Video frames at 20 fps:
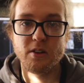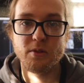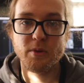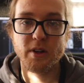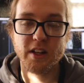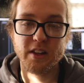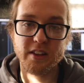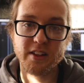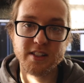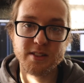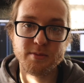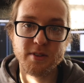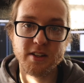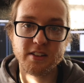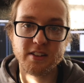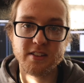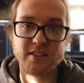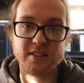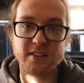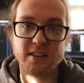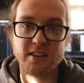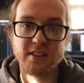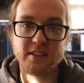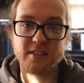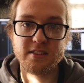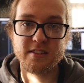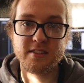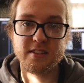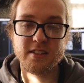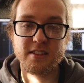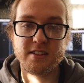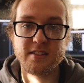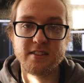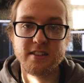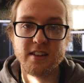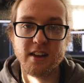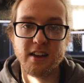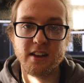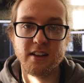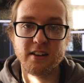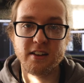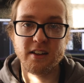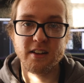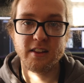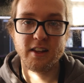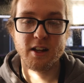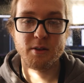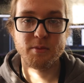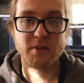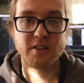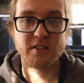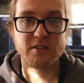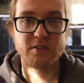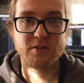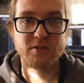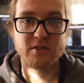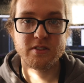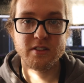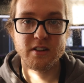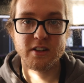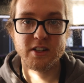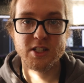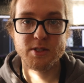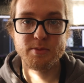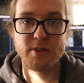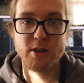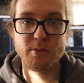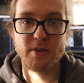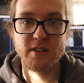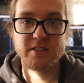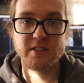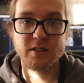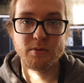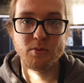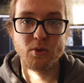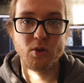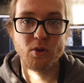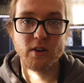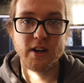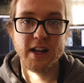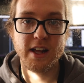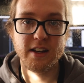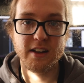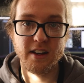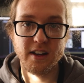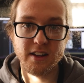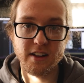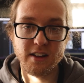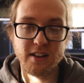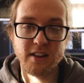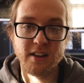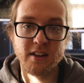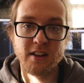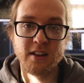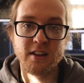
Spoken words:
What I liked about this lens is that it allowed me to start experimenting more at night,